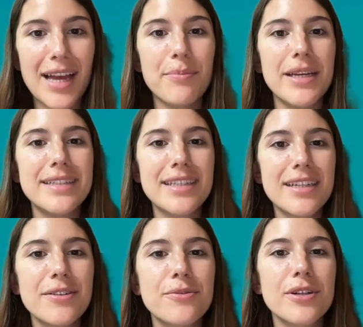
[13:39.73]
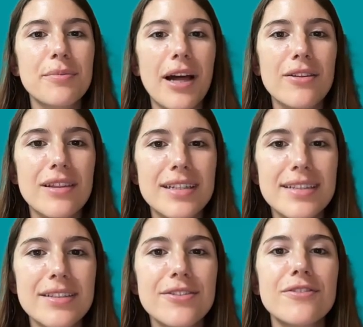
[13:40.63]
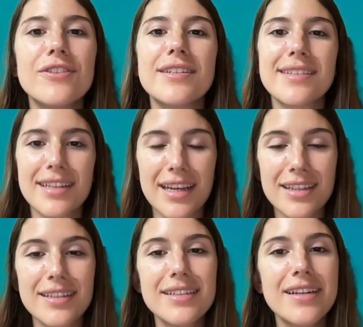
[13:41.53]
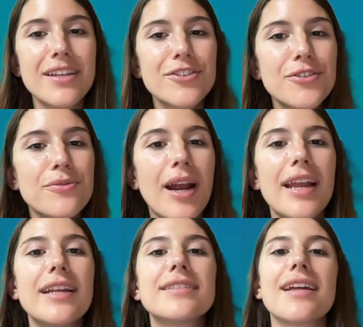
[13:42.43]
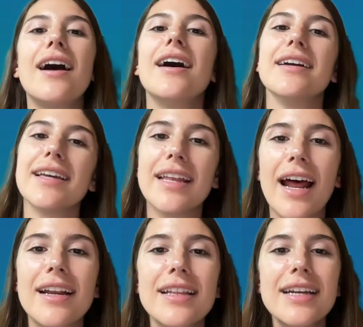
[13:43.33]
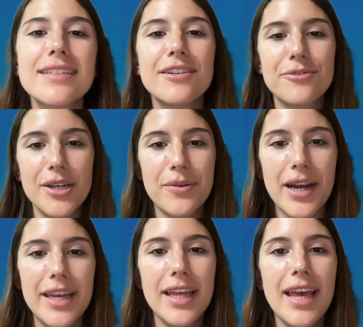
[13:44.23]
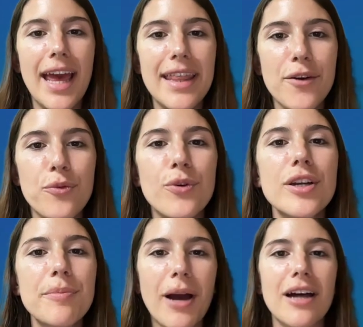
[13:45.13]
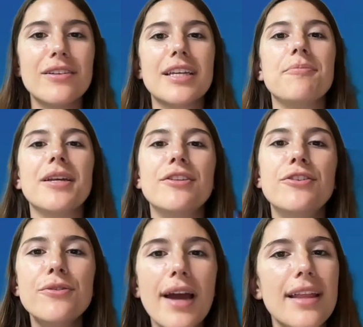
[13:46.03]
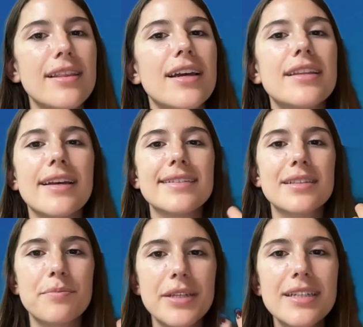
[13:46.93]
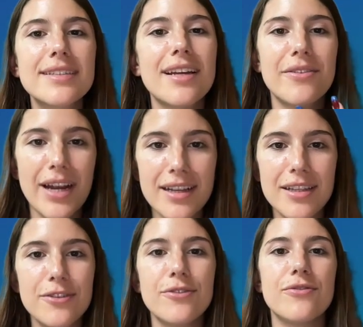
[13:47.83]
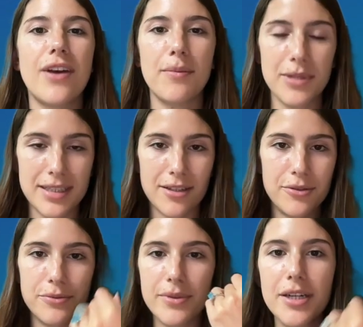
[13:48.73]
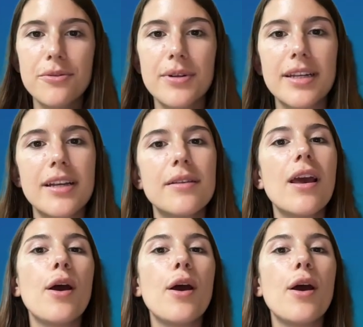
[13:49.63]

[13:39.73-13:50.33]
Pasted in a WorkPilot listing studio, I selected the signature writing style, I hit analyze and rewrite, and then WorkPilot gave me a new headline that speaks directly to families, a rewritten